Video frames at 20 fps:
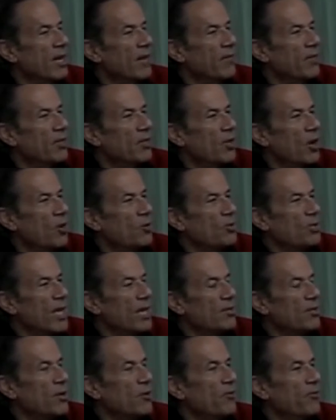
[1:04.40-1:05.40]
If the toast
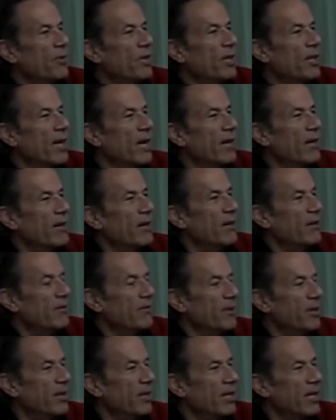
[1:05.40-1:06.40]
has no
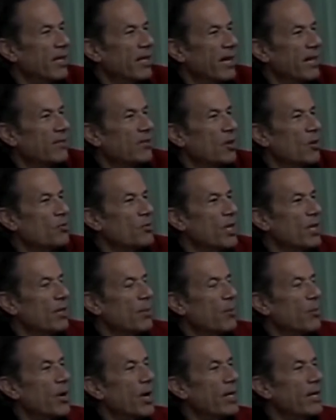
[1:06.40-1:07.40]
feeling like toasting
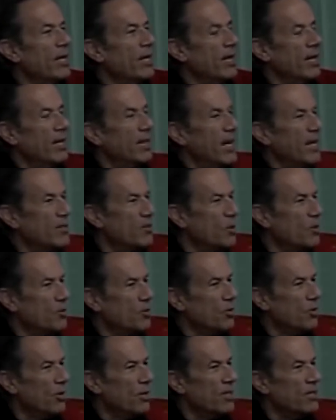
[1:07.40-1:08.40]
the bread, it has no
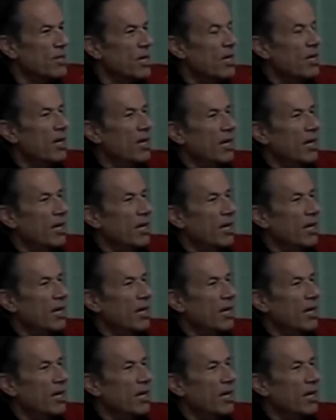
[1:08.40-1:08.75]
choice.